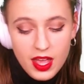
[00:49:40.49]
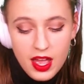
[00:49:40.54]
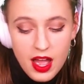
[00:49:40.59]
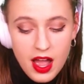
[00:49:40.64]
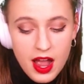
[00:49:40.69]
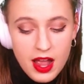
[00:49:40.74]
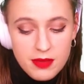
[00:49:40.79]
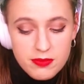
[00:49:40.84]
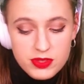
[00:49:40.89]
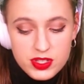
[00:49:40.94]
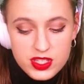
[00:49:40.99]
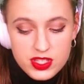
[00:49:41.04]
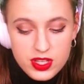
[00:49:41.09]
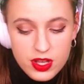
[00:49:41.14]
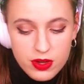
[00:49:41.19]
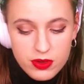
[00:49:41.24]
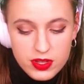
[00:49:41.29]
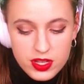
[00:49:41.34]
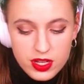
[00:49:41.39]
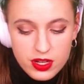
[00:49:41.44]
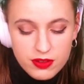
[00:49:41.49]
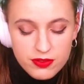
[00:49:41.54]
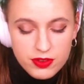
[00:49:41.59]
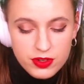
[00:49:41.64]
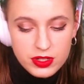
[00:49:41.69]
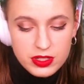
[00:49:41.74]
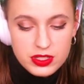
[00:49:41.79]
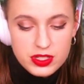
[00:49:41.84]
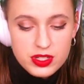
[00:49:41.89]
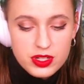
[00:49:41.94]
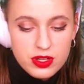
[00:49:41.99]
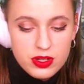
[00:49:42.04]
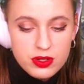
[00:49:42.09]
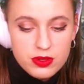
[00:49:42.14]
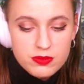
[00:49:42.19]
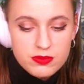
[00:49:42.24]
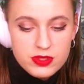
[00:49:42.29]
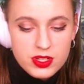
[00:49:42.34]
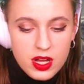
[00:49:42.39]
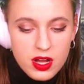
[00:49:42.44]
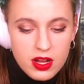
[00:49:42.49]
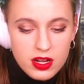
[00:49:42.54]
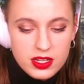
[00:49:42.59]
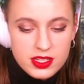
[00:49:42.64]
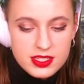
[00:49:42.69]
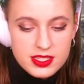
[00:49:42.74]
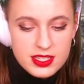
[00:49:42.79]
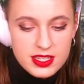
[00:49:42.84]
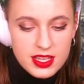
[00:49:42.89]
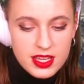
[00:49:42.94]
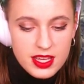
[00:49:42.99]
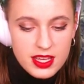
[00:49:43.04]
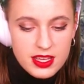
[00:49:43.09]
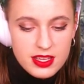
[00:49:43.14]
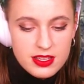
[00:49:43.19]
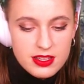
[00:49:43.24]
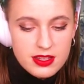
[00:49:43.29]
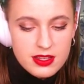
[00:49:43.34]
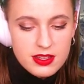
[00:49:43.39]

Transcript: I'm so here for Entombed, honestly.